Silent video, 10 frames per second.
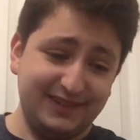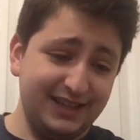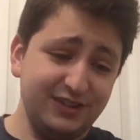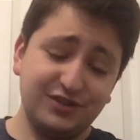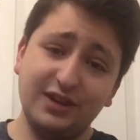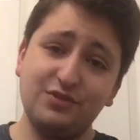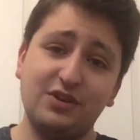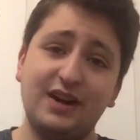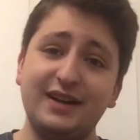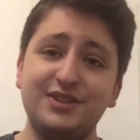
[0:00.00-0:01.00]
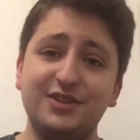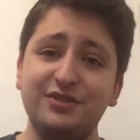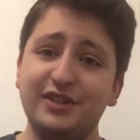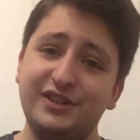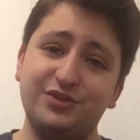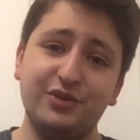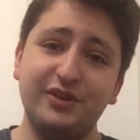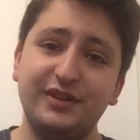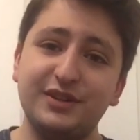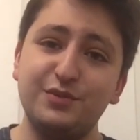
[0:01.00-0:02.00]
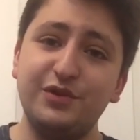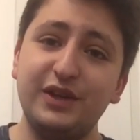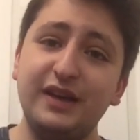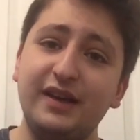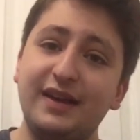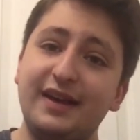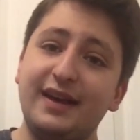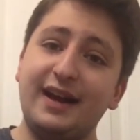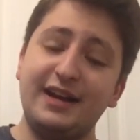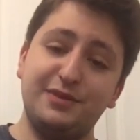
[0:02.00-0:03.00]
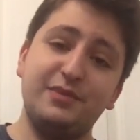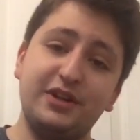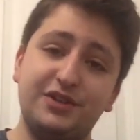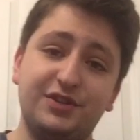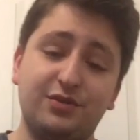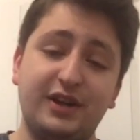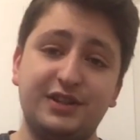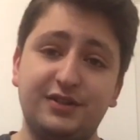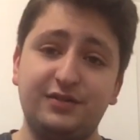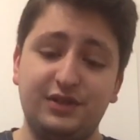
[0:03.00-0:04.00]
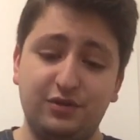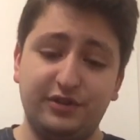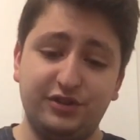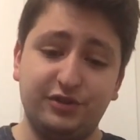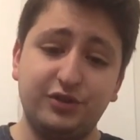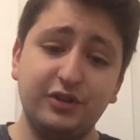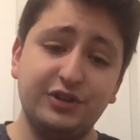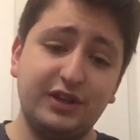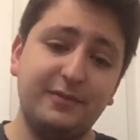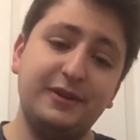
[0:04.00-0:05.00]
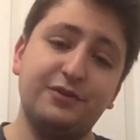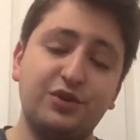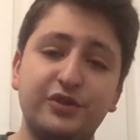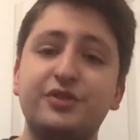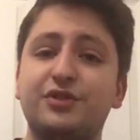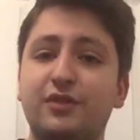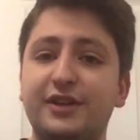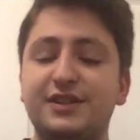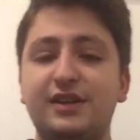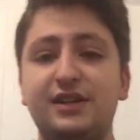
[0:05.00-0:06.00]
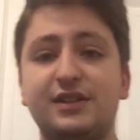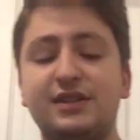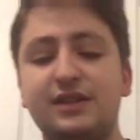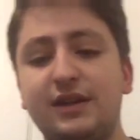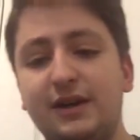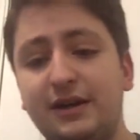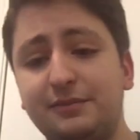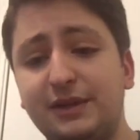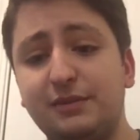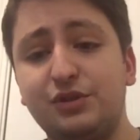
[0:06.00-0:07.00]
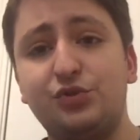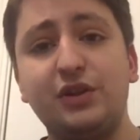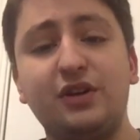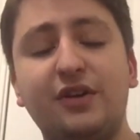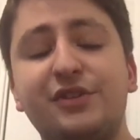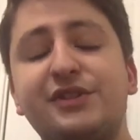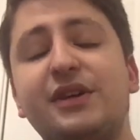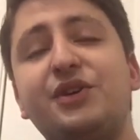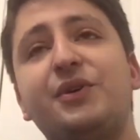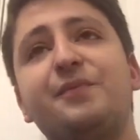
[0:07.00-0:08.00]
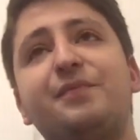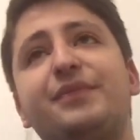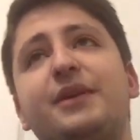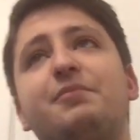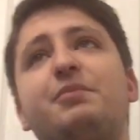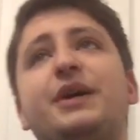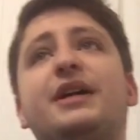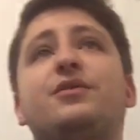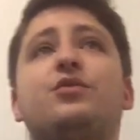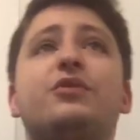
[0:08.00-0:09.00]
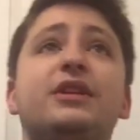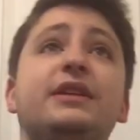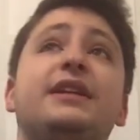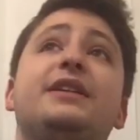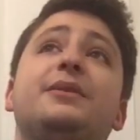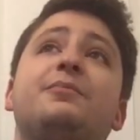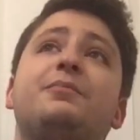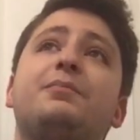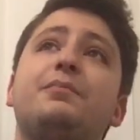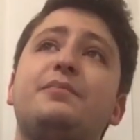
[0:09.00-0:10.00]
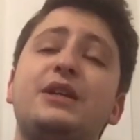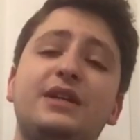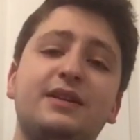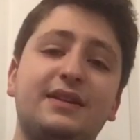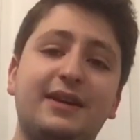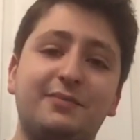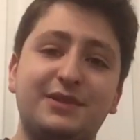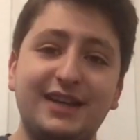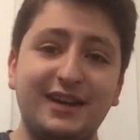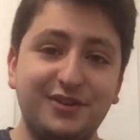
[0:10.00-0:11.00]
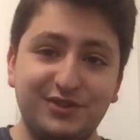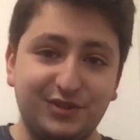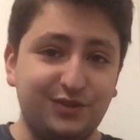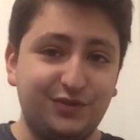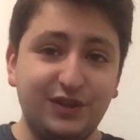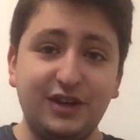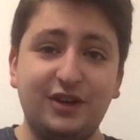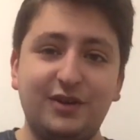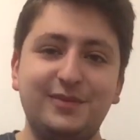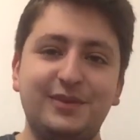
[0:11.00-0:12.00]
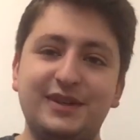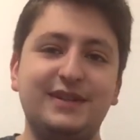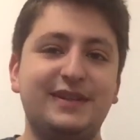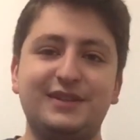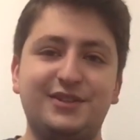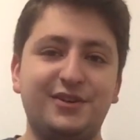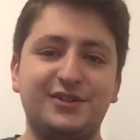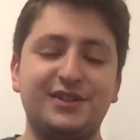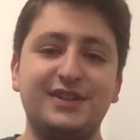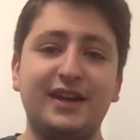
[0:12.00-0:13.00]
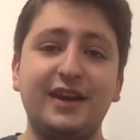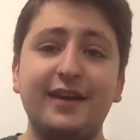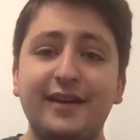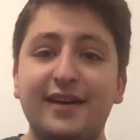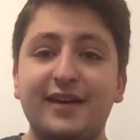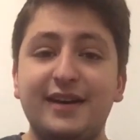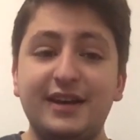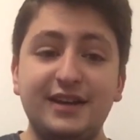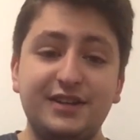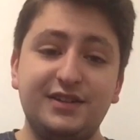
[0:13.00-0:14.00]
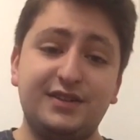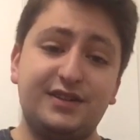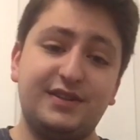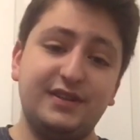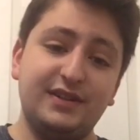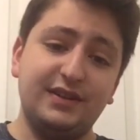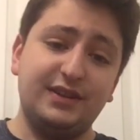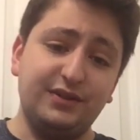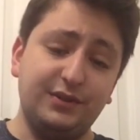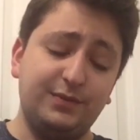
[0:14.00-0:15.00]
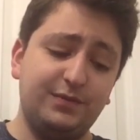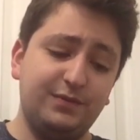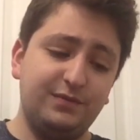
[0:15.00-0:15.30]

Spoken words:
In general, I don't enjoy this movie as much as the rest of the original trilogy. I mean, of course, there's great scenes in between all of this, but really the meat and potatoes of the film, so as to say, is the